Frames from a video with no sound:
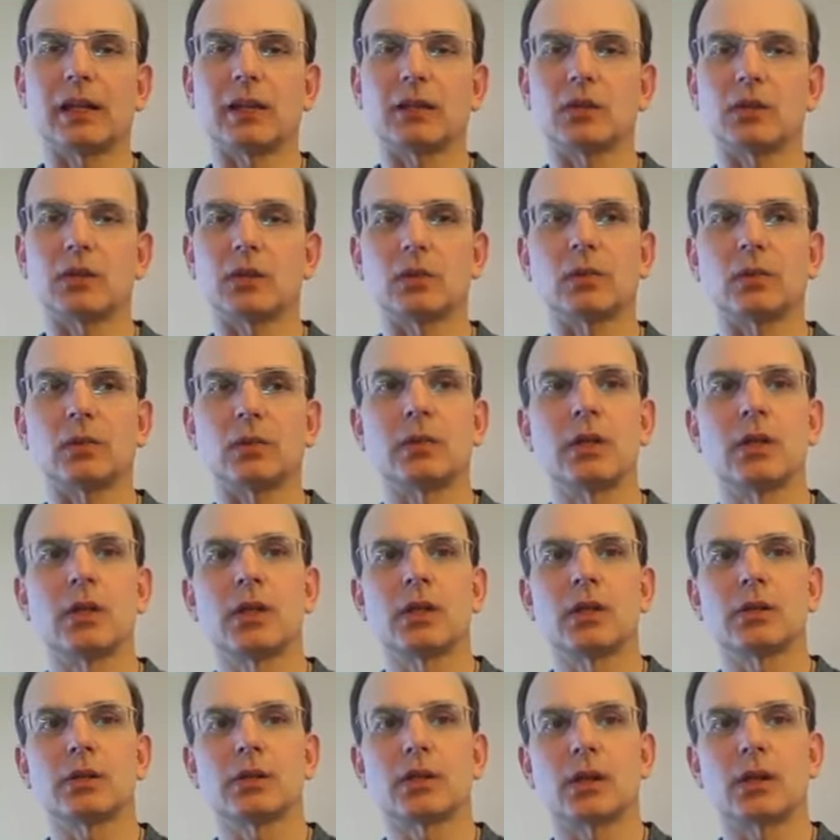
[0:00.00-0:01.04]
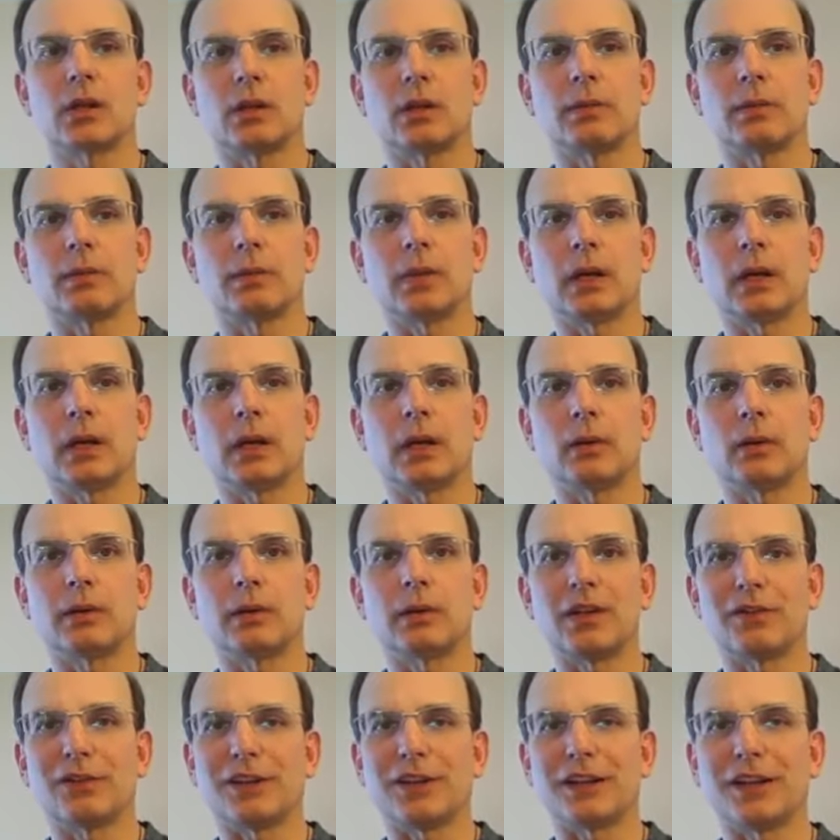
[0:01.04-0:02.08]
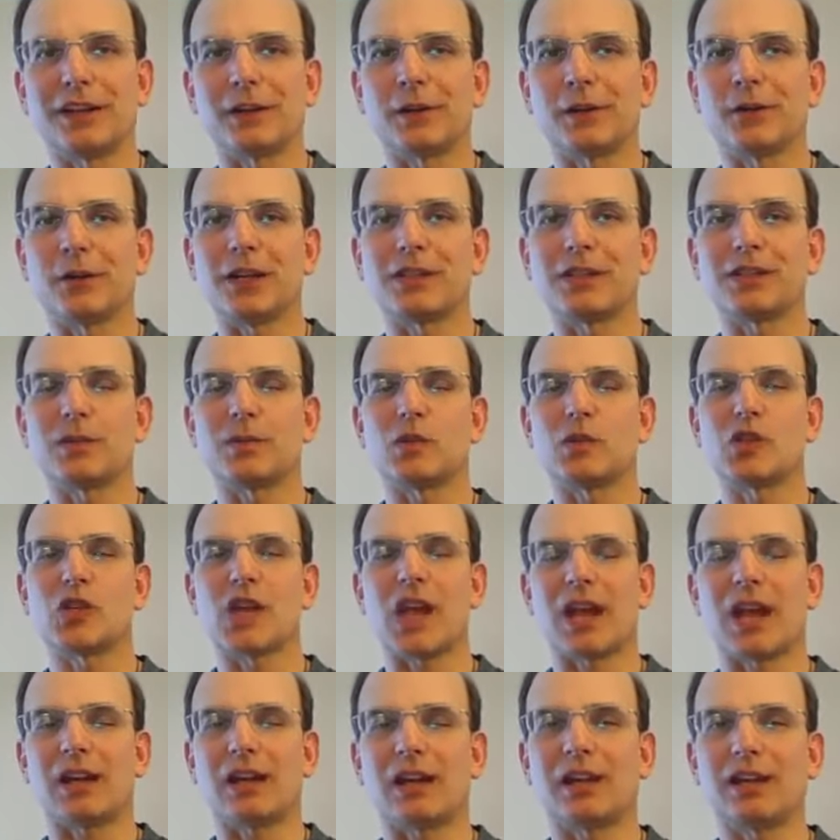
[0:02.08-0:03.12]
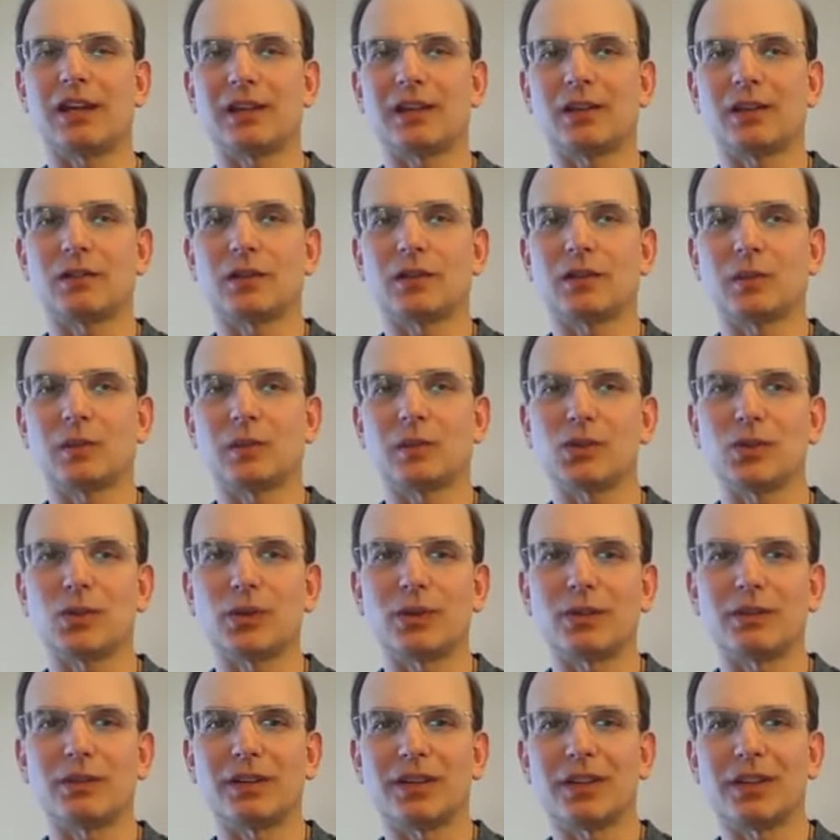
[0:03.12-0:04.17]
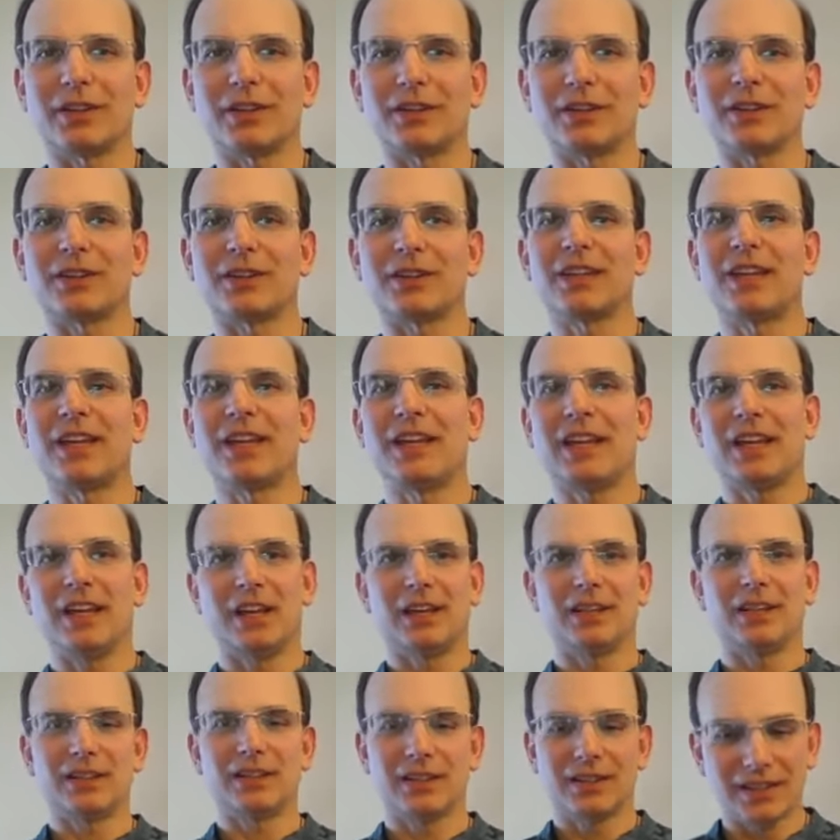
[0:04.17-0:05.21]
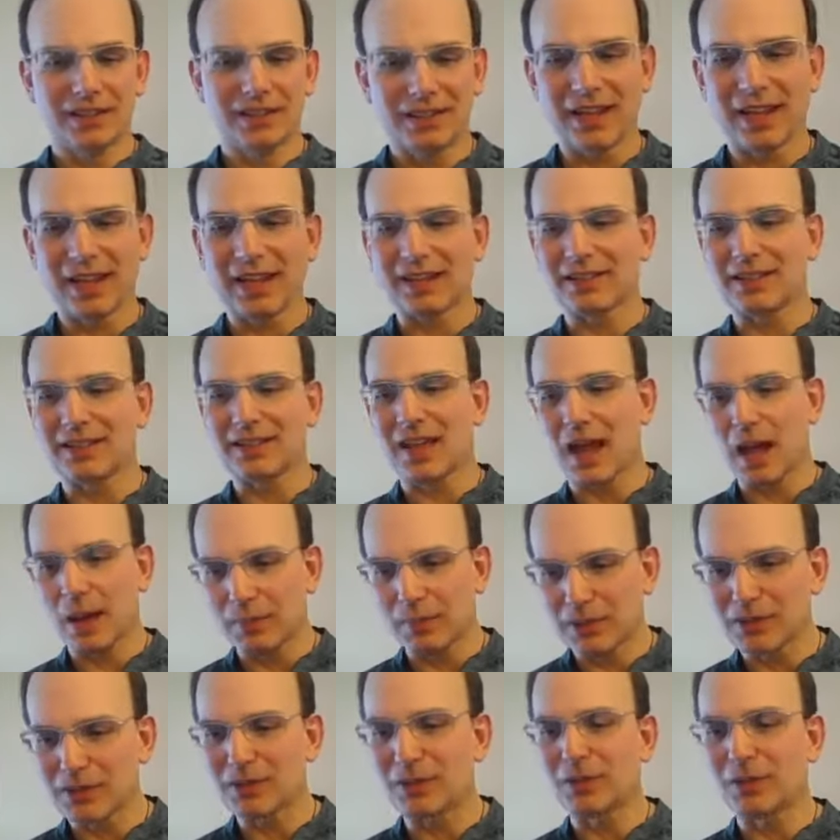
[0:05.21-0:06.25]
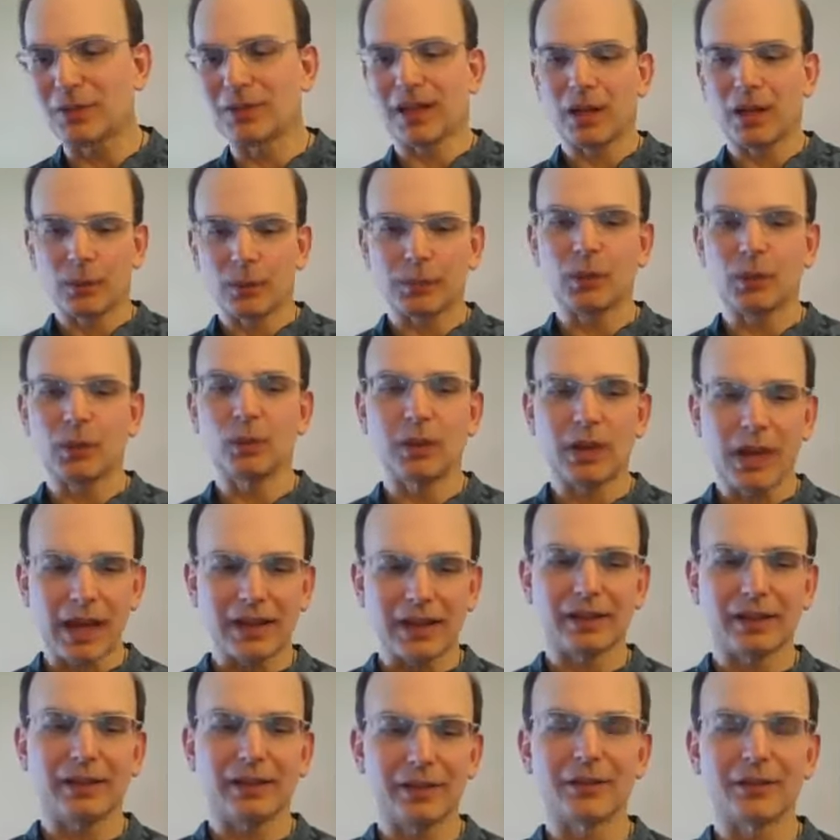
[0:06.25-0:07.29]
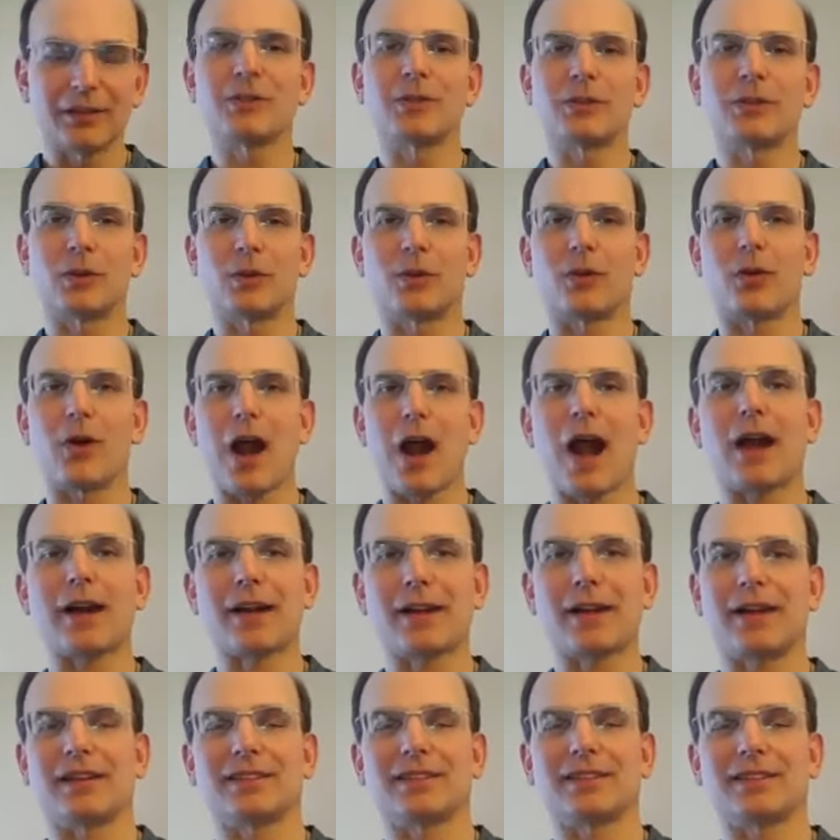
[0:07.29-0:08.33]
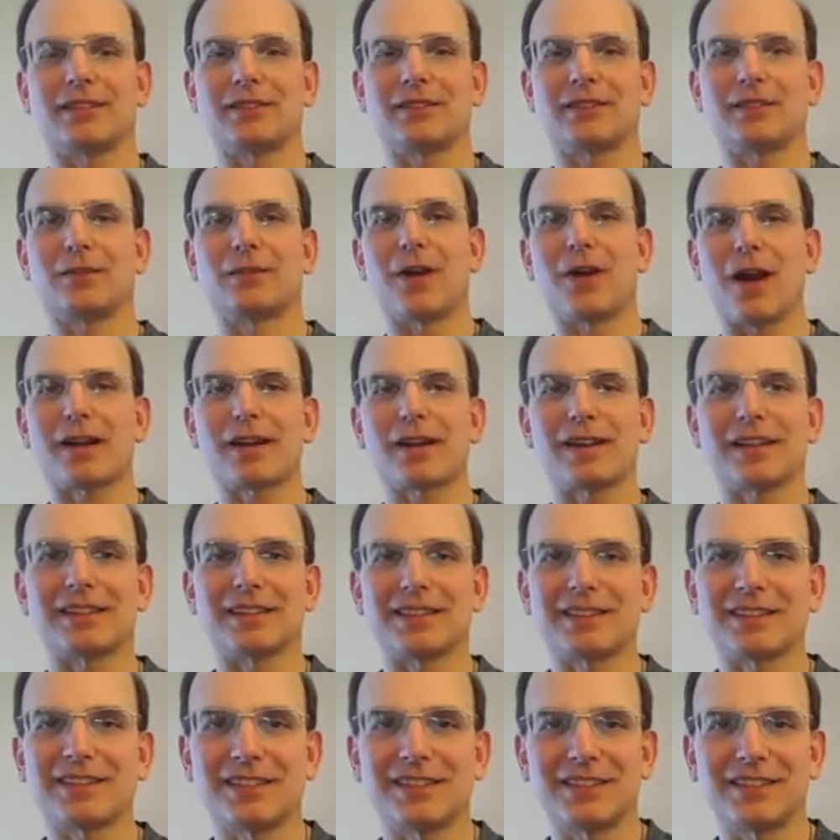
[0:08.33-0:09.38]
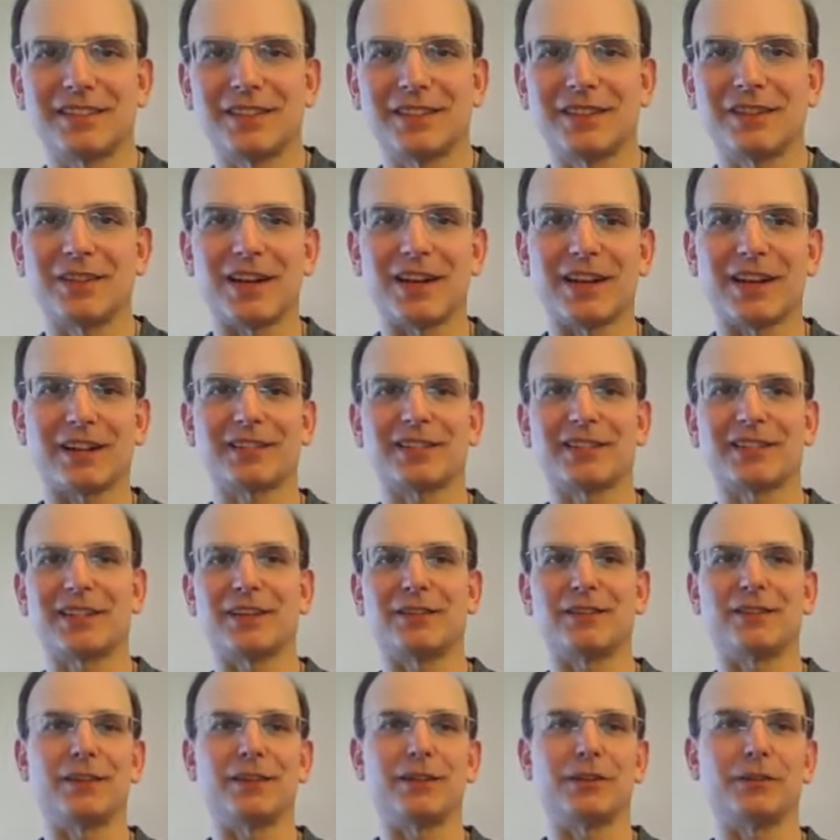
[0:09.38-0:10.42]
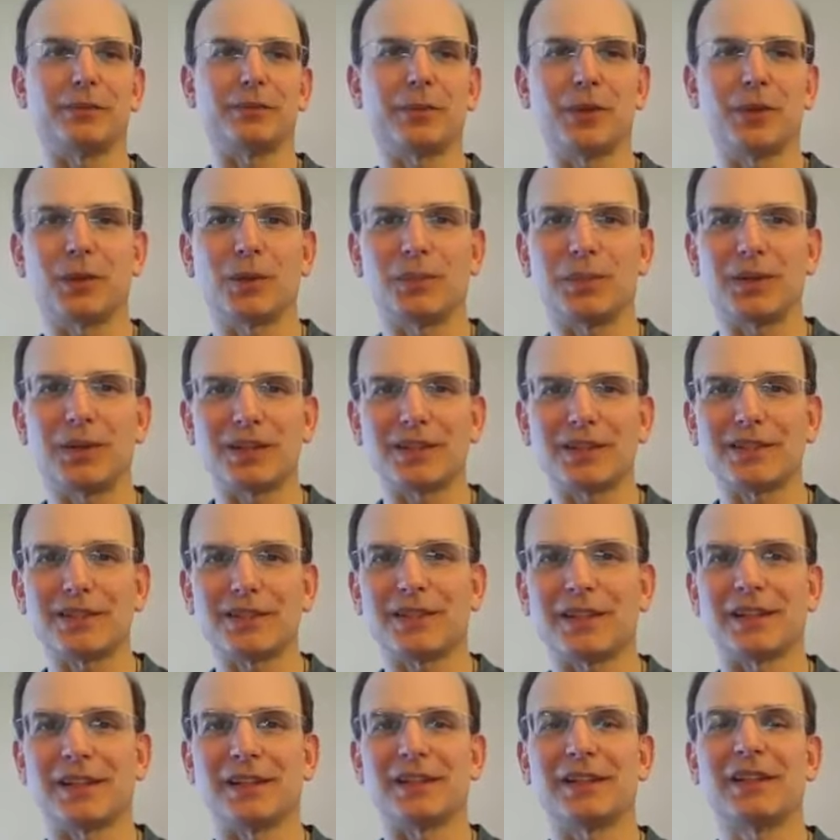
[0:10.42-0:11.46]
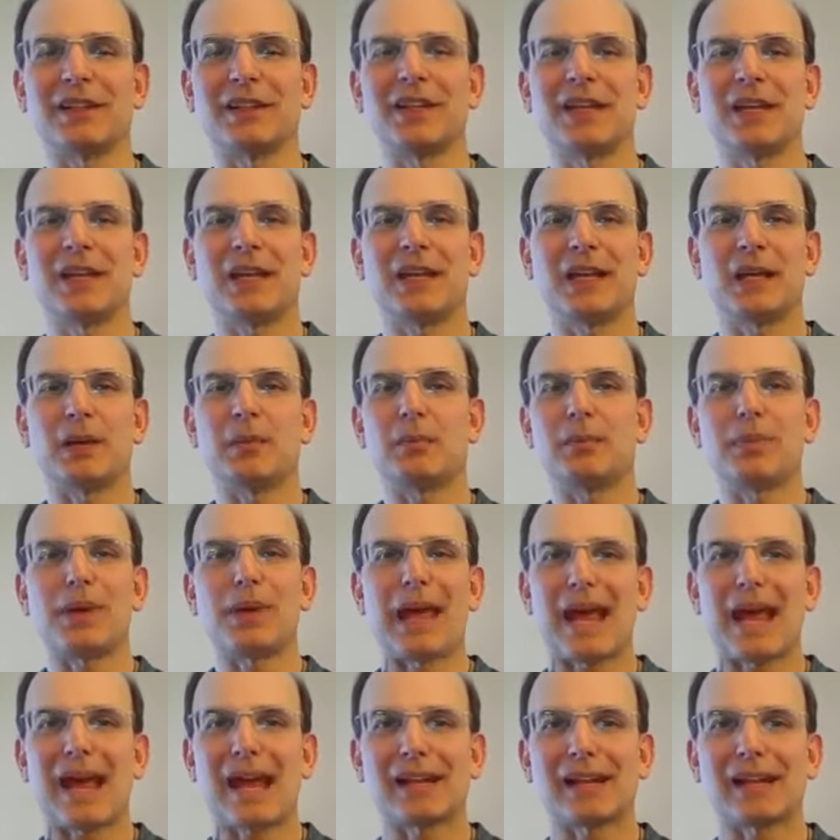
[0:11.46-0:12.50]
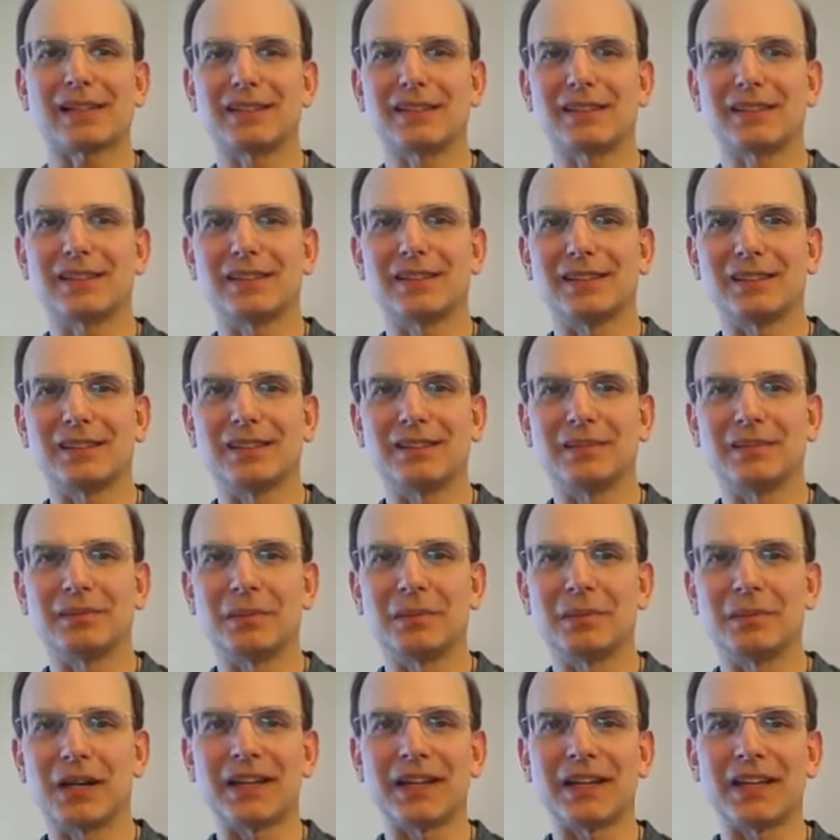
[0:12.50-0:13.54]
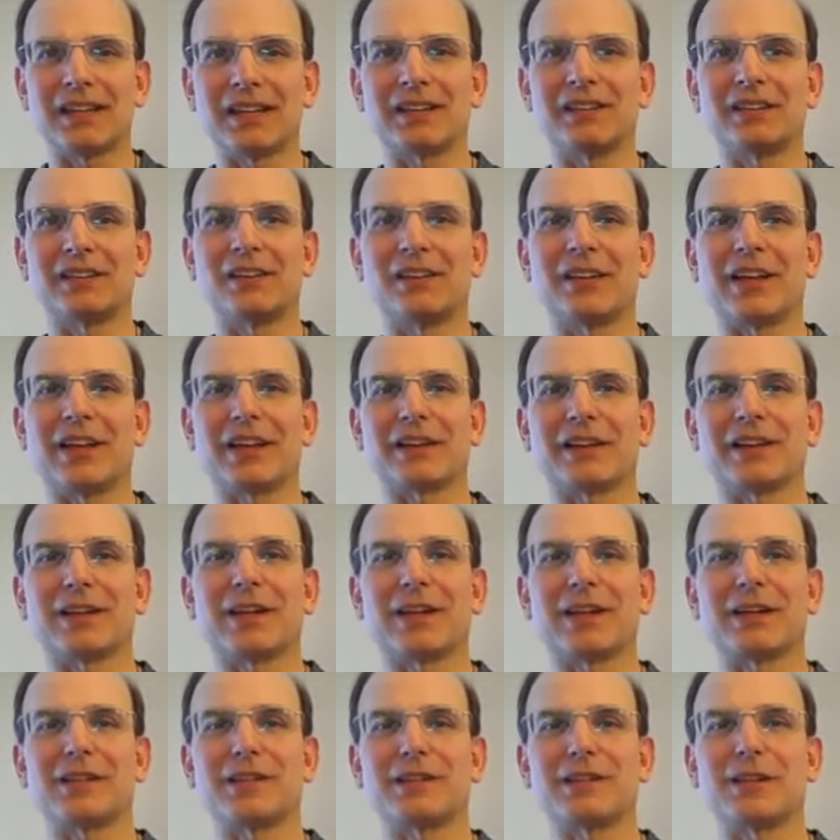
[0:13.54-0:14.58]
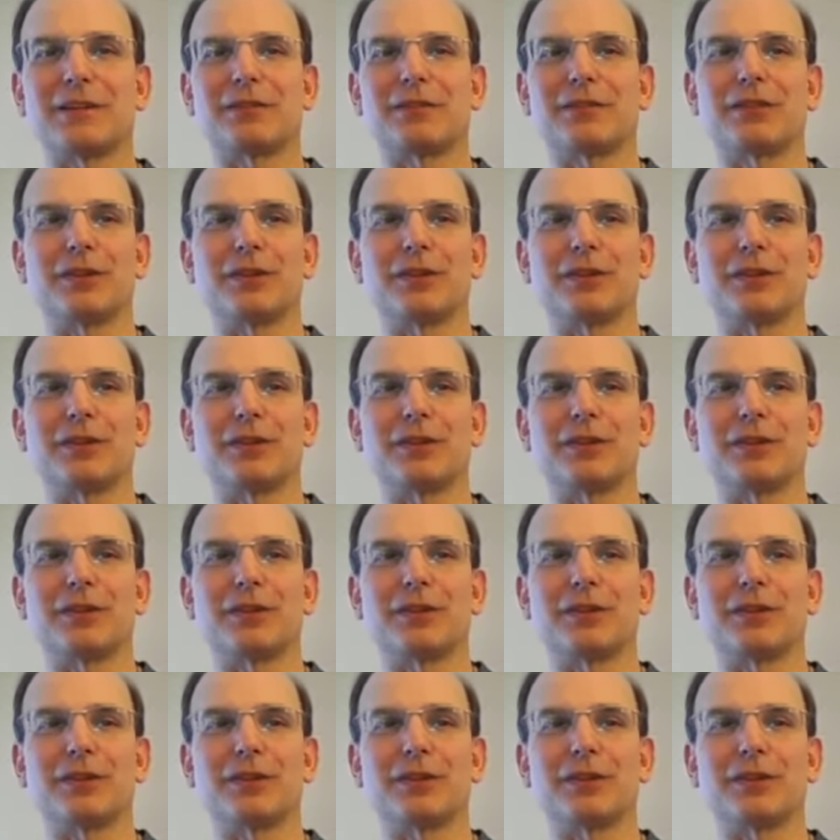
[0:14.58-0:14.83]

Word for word: I'll do some, I'll definitely integrate some channeling of some sort of another into today's episode to help you light leaders to rockets, to rockets to your next level of purpose and impact and money and all that kind of stuff.